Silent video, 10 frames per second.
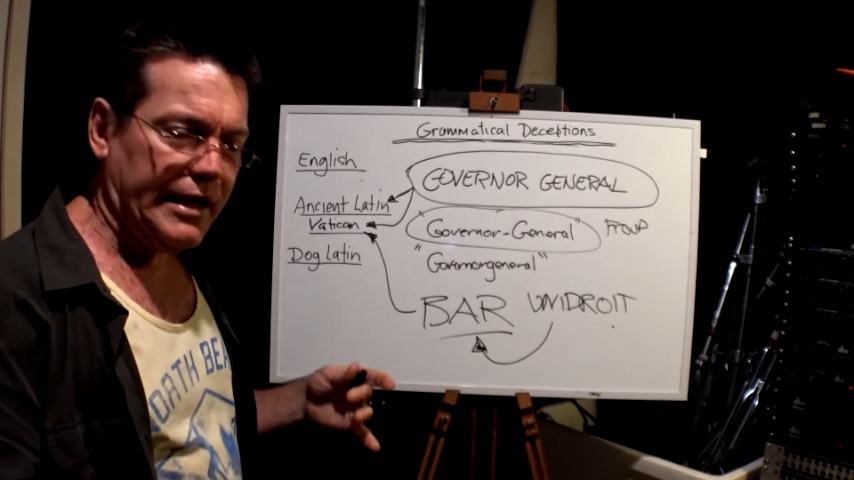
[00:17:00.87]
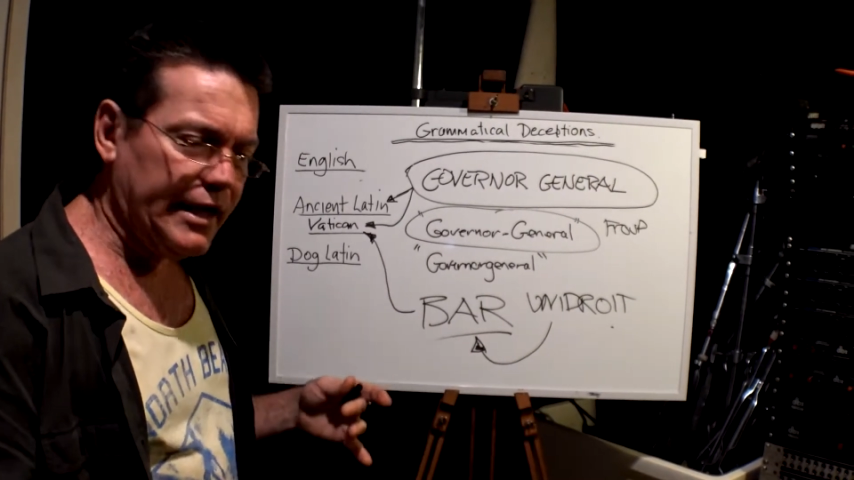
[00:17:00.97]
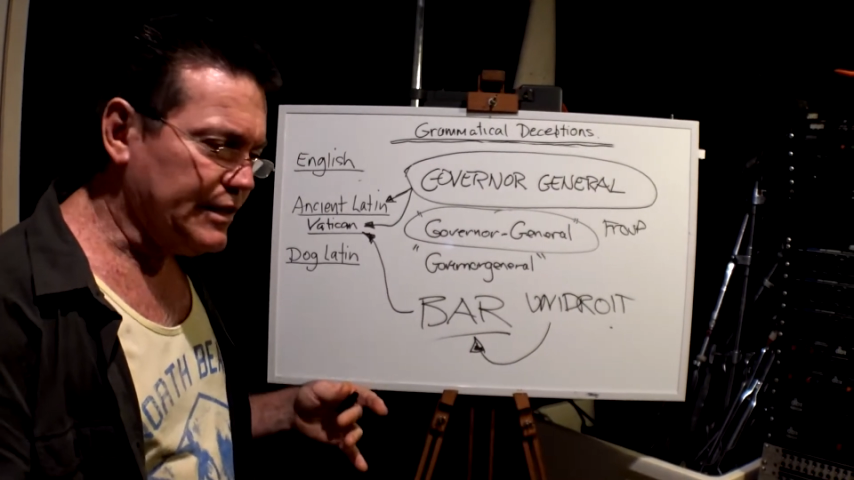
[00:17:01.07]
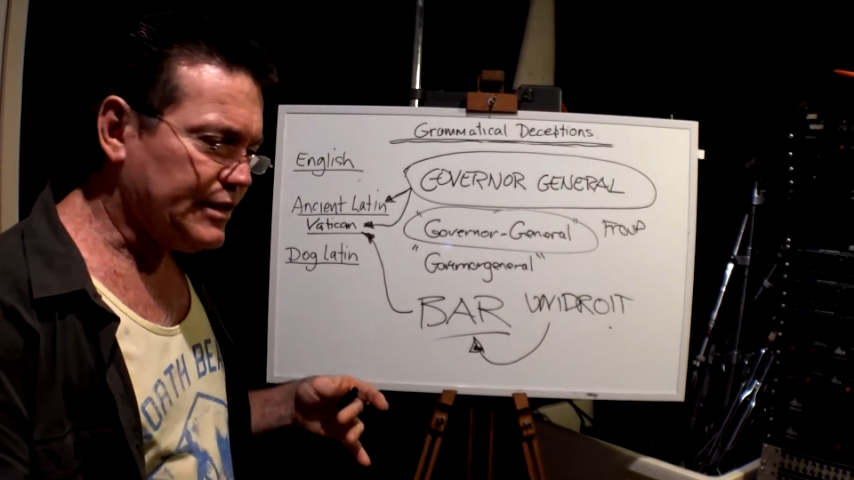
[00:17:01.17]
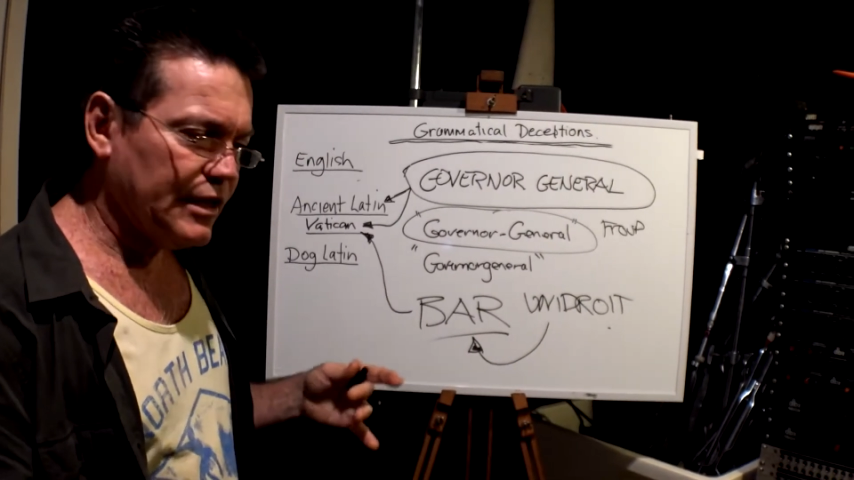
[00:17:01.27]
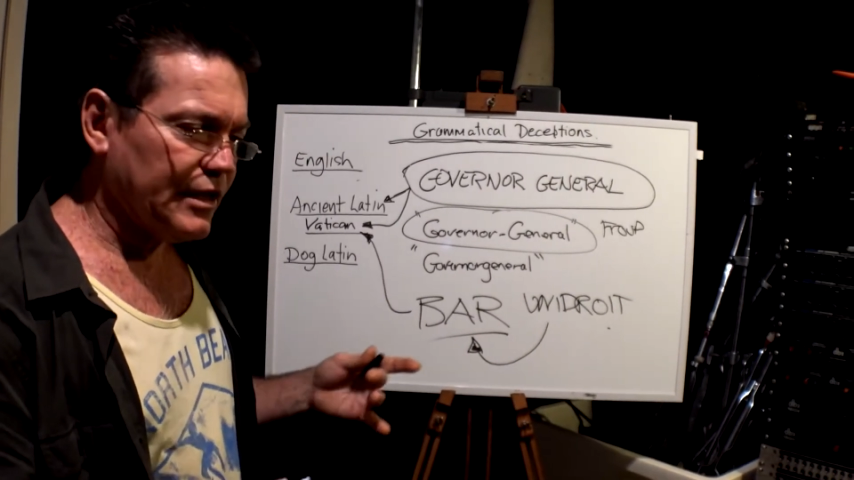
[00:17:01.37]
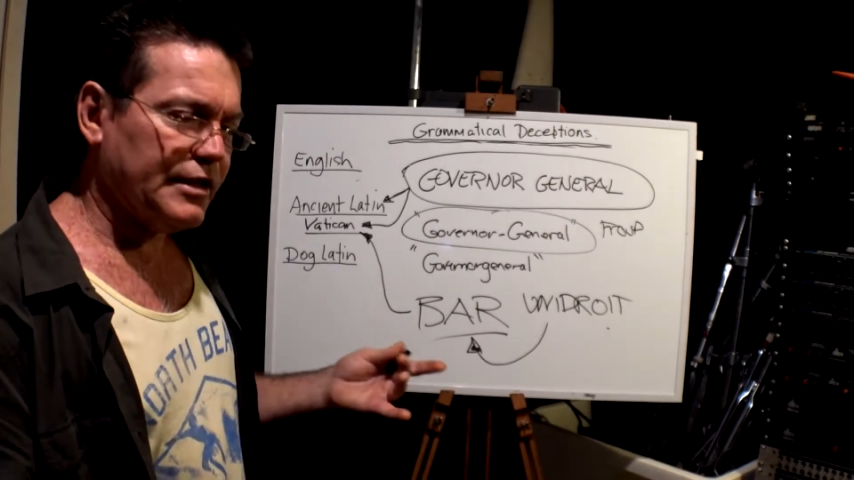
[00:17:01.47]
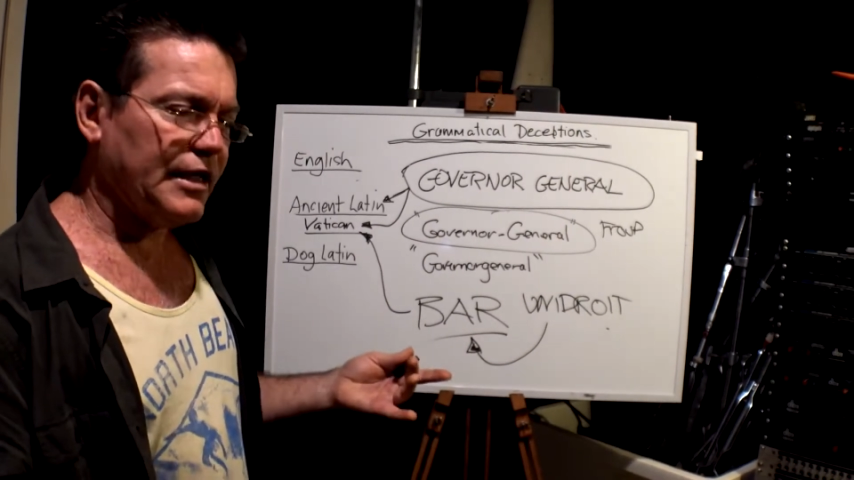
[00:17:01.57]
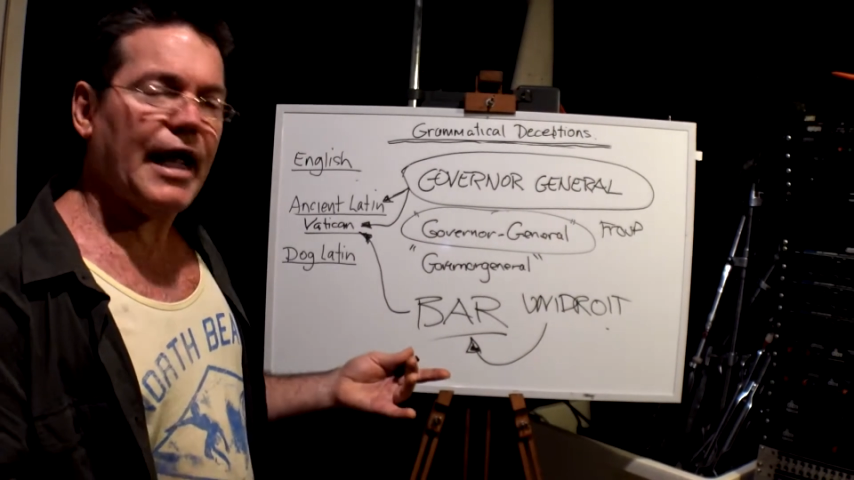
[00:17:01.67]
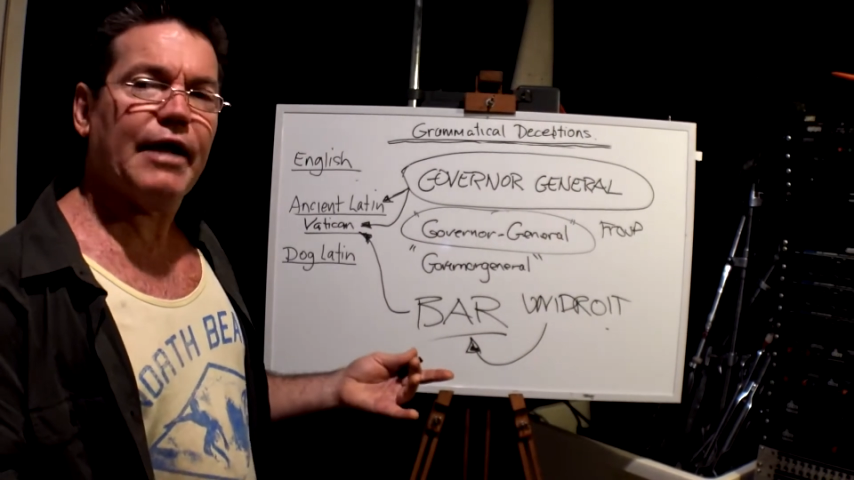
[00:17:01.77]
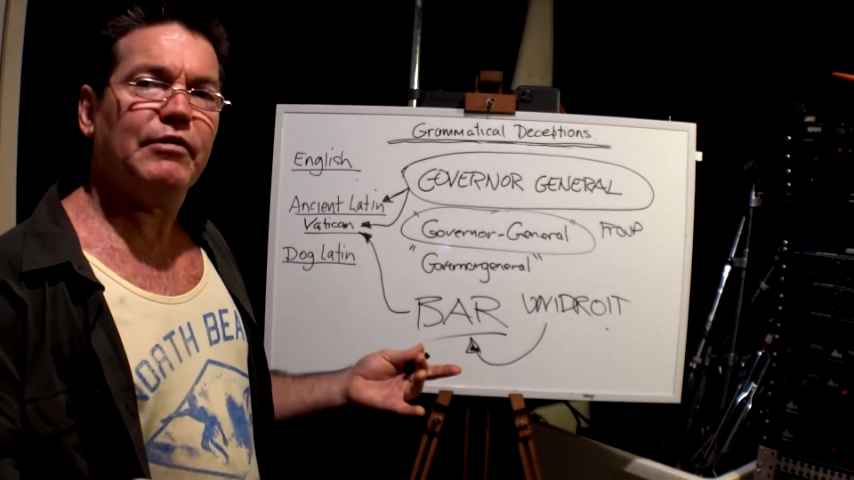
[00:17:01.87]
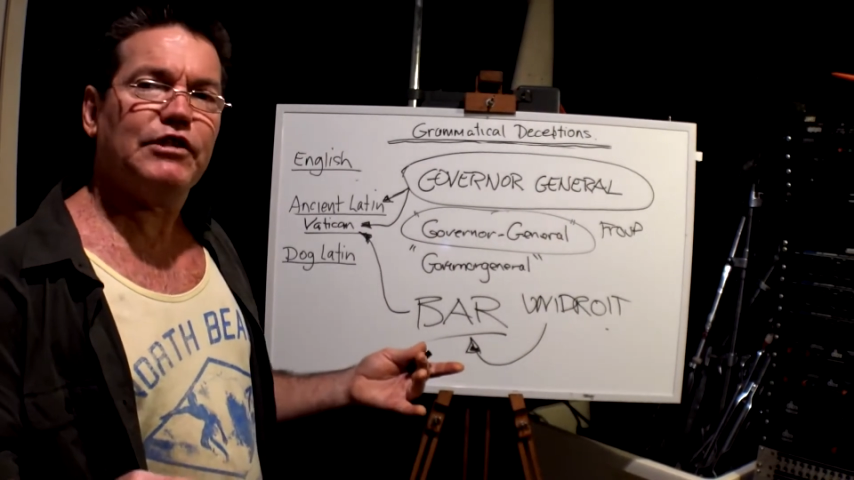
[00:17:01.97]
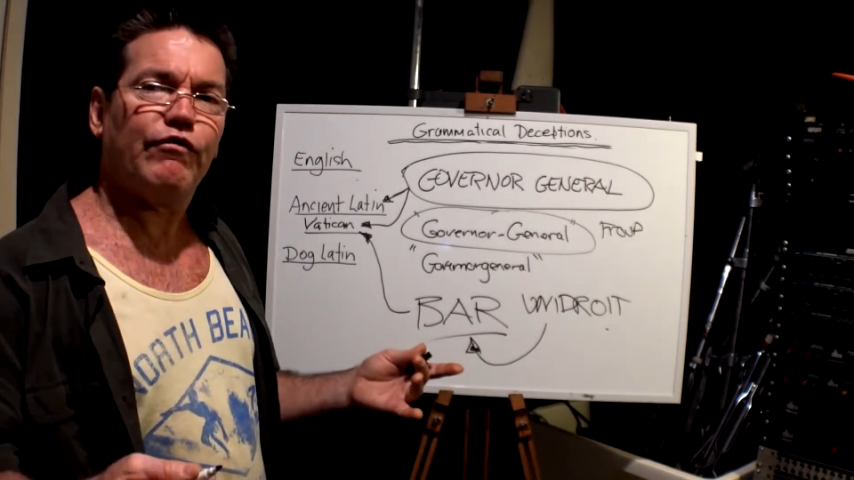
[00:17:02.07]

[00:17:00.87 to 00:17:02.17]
the language